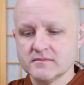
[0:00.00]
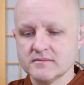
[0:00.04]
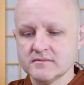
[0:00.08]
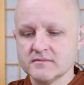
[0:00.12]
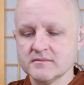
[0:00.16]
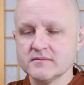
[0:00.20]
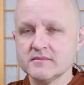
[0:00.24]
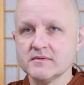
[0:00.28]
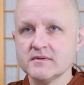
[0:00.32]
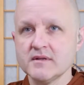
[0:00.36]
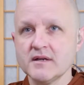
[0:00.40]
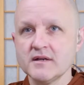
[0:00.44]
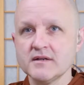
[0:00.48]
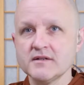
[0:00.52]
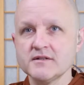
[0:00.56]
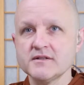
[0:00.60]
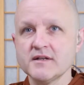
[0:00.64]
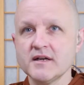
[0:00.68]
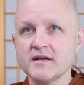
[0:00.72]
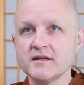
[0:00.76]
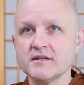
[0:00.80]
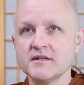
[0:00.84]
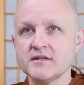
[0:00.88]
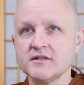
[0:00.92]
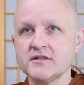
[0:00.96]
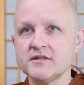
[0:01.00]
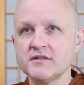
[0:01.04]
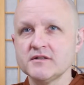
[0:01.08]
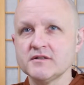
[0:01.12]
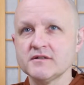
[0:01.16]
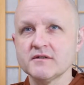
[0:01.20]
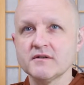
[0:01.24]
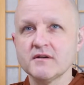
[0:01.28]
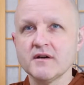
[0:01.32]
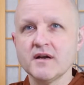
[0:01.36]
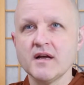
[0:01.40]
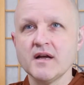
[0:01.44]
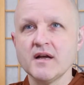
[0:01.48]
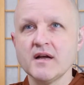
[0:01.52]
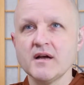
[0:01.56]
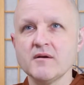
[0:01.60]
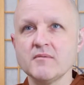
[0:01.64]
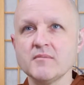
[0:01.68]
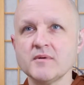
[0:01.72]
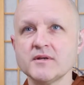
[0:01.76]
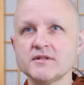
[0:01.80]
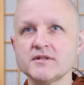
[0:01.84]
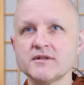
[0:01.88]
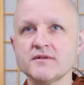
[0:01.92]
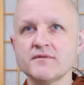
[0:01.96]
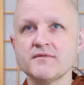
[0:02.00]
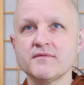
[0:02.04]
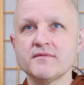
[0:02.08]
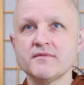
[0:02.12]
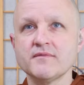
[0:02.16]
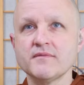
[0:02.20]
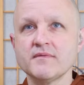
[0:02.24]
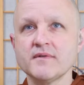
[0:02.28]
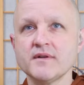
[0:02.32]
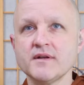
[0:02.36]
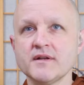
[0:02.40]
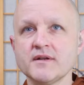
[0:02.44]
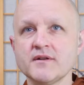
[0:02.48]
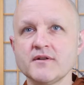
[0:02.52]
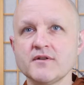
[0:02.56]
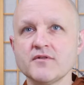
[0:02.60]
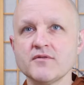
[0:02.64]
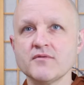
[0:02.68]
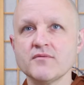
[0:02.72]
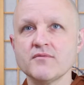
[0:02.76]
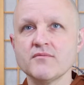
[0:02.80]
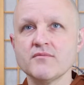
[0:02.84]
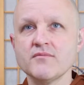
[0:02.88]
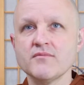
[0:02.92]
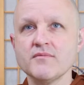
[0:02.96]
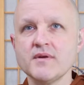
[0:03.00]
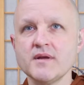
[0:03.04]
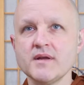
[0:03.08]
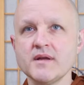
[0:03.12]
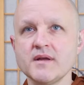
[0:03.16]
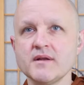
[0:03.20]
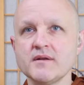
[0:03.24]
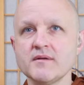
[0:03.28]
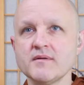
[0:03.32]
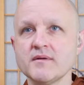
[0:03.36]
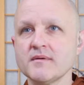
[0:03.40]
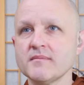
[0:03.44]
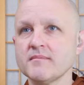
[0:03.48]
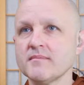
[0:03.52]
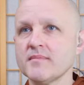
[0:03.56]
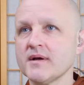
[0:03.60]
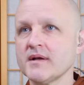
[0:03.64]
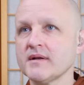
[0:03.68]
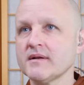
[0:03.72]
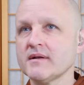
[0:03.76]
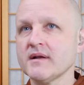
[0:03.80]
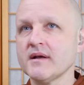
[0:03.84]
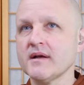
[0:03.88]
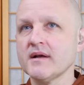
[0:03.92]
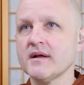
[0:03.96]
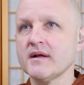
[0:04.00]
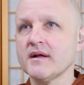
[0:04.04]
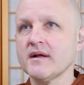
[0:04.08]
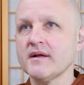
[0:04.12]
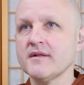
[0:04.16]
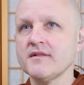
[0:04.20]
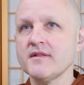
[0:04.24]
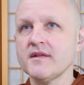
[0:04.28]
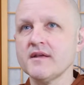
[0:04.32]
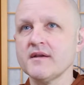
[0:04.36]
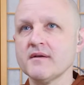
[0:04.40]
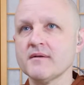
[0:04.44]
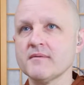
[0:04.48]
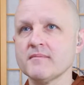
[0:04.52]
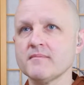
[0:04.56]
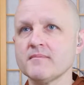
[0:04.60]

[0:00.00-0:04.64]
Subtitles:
Not exactly sure how much of it to read, but I think